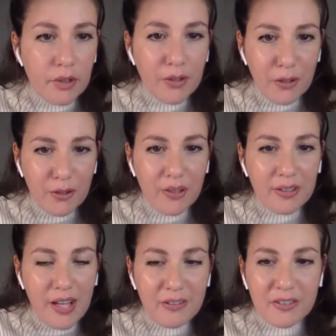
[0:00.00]
Oh my
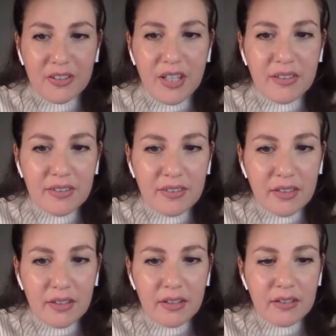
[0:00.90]
God! After that,
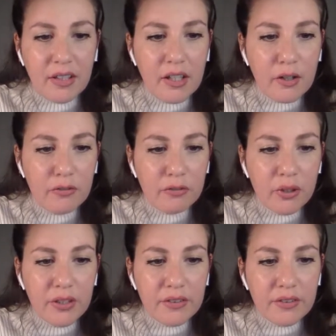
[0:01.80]
they
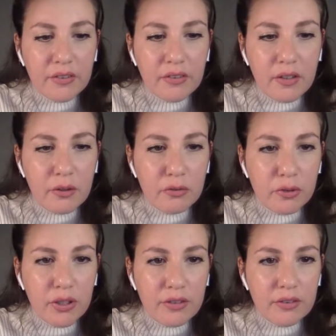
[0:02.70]
avoid
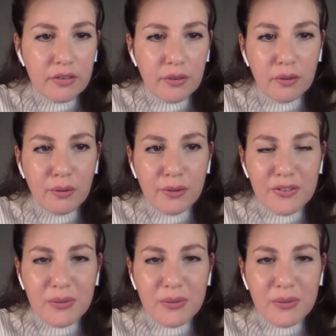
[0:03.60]
you or